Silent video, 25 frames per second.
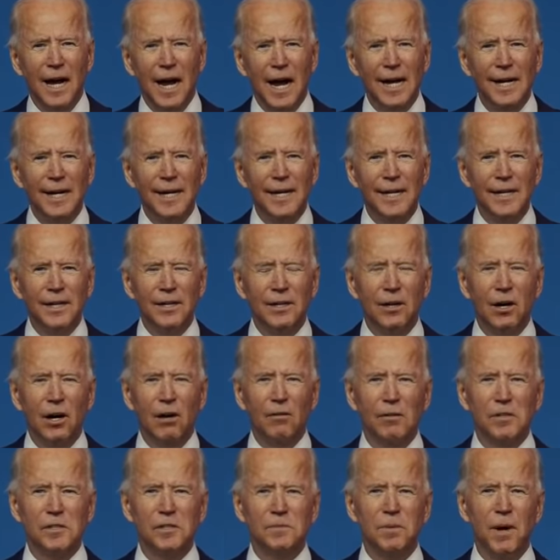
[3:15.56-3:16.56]
guiding
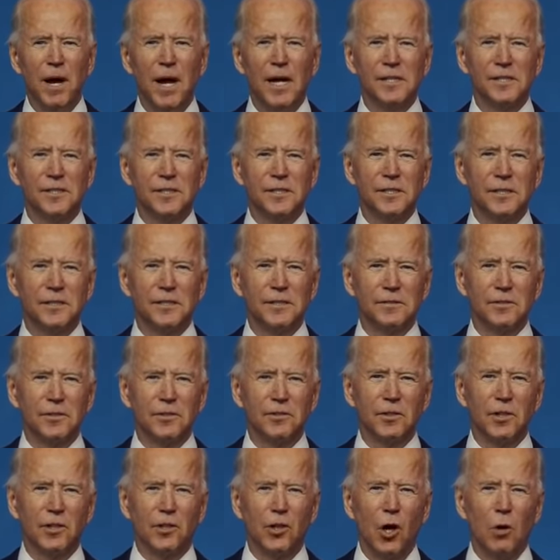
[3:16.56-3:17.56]
our responses
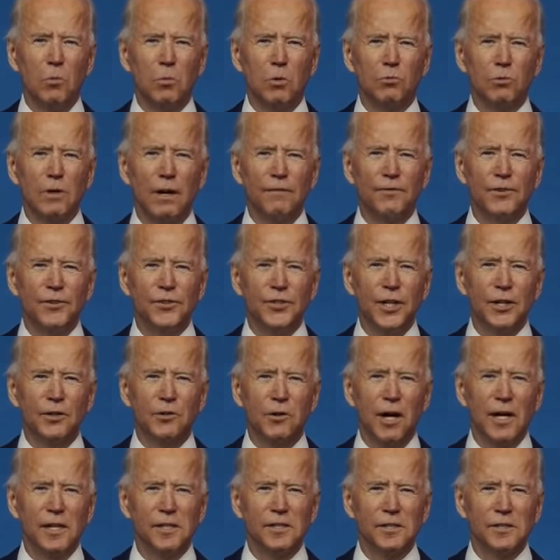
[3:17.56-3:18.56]
to the global refugee
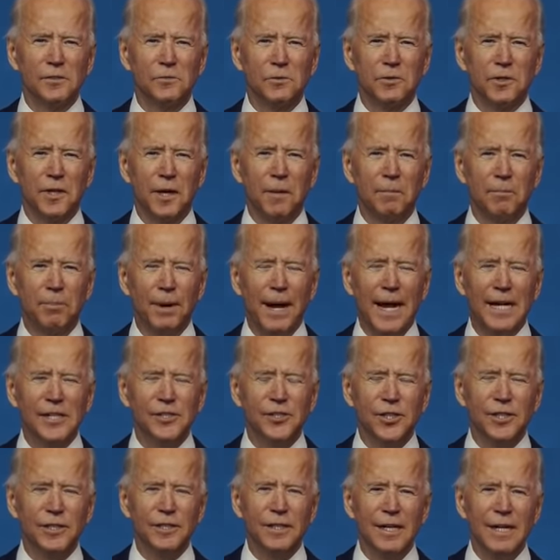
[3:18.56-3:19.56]
crisis with
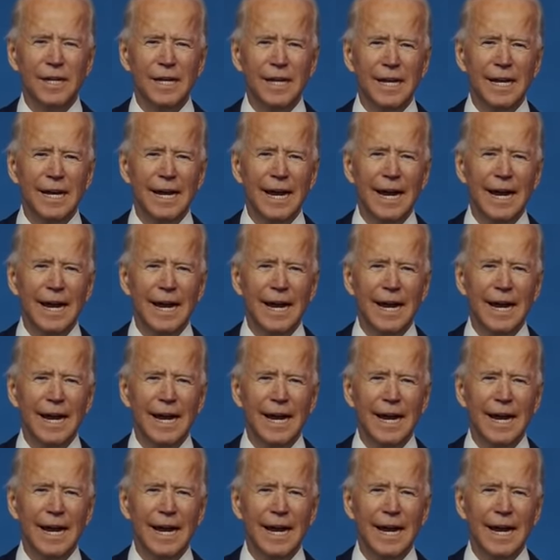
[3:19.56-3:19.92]
compassion